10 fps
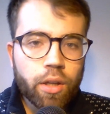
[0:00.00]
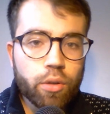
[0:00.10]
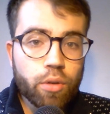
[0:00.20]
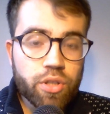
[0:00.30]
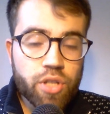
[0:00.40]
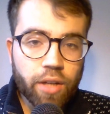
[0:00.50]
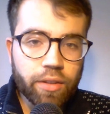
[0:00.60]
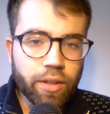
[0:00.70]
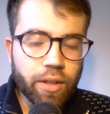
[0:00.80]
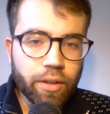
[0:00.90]
you can
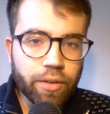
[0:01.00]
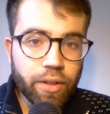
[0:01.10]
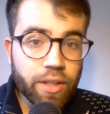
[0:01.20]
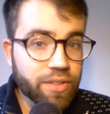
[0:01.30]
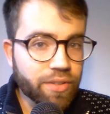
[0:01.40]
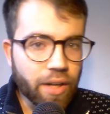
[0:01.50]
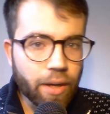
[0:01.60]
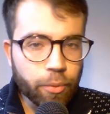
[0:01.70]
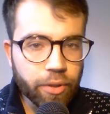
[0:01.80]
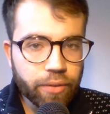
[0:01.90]
check the list that
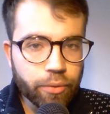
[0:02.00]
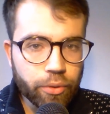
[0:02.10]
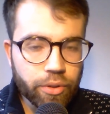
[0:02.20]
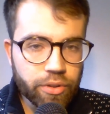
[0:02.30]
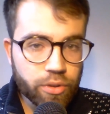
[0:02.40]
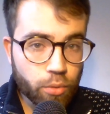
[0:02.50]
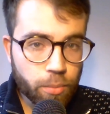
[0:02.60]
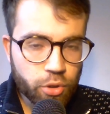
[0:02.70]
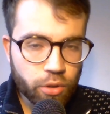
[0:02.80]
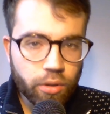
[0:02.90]
I will leave you in the
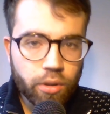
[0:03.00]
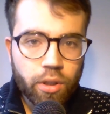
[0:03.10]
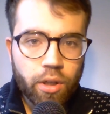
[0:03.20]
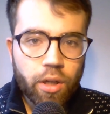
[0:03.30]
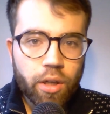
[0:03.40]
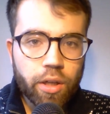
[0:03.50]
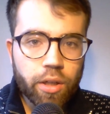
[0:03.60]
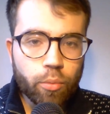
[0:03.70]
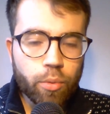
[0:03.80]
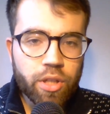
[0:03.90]
description,
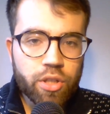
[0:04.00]
in